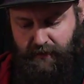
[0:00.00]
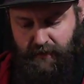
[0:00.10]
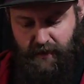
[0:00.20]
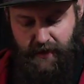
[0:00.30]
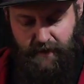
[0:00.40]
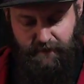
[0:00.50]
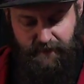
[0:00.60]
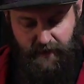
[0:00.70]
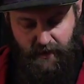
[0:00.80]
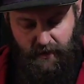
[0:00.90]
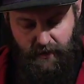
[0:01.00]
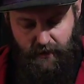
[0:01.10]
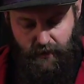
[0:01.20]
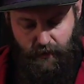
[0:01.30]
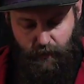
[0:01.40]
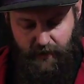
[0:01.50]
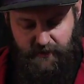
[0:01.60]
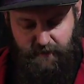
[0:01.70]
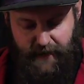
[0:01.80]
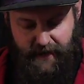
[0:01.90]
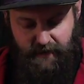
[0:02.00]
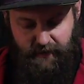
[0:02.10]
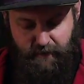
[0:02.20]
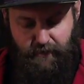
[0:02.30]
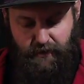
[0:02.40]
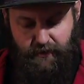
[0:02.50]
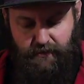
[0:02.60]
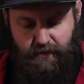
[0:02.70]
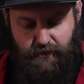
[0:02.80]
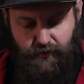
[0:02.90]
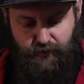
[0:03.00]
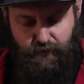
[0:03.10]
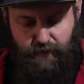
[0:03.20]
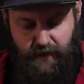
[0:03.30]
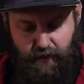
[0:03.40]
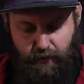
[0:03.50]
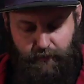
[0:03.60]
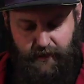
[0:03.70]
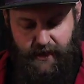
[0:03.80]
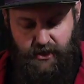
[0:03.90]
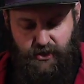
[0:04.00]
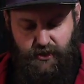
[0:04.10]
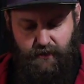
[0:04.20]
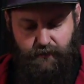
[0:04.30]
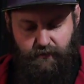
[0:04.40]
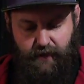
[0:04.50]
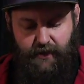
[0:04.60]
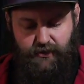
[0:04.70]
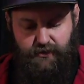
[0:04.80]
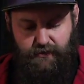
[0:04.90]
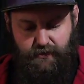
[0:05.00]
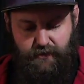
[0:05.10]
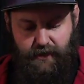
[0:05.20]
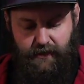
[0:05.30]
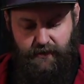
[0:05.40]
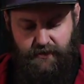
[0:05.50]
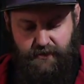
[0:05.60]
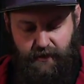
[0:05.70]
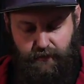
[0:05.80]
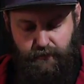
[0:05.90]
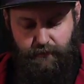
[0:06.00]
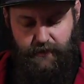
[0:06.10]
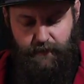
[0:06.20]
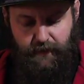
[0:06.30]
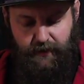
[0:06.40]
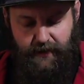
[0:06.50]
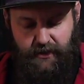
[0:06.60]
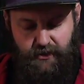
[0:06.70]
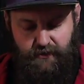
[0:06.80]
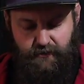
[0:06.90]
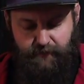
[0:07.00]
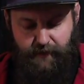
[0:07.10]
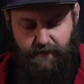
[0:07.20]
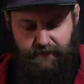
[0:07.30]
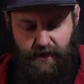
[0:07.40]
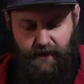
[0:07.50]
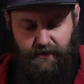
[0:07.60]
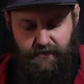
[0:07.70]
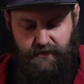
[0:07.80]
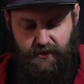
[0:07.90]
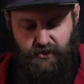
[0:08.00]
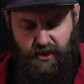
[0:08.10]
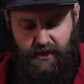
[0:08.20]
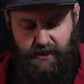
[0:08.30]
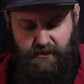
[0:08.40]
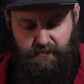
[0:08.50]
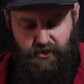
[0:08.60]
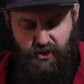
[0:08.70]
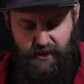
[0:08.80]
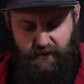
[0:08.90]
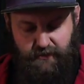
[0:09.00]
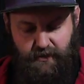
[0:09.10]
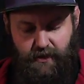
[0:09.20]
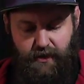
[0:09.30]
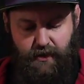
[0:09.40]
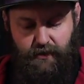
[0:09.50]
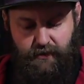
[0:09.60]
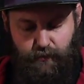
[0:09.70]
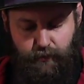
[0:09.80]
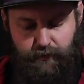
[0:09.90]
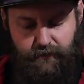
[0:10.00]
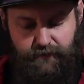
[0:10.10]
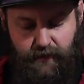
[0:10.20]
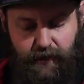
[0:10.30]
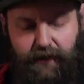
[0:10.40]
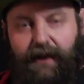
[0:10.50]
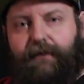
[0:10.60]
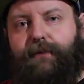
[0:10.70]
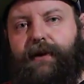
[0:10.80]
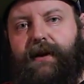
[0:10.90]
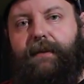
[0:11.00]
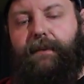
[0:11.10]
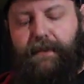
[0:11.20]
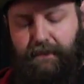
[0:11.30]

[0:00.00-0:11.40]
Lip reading: Okay. Once back in Limbo, through a combination of gratitude and the subtle manipulations of my father's ingenious machines, the woman fell in love with him.